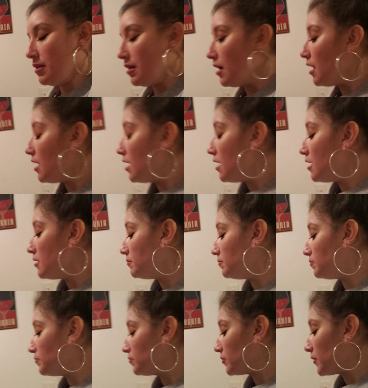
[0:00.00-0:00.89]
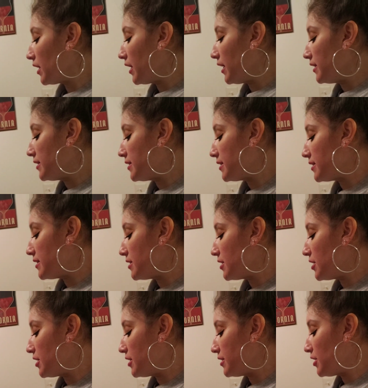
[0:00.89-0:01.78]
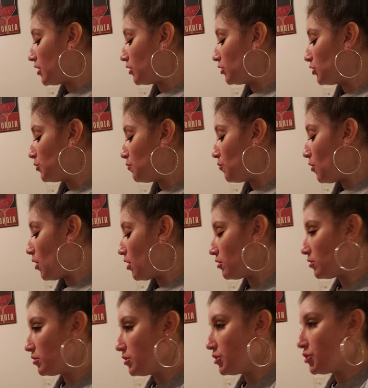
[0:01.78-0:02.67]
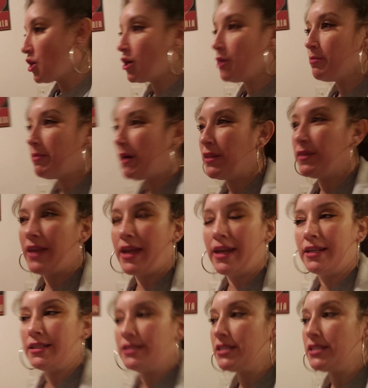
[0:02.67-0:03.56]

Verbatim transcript: Um, it's good till tomorrow. Sorry about that. It's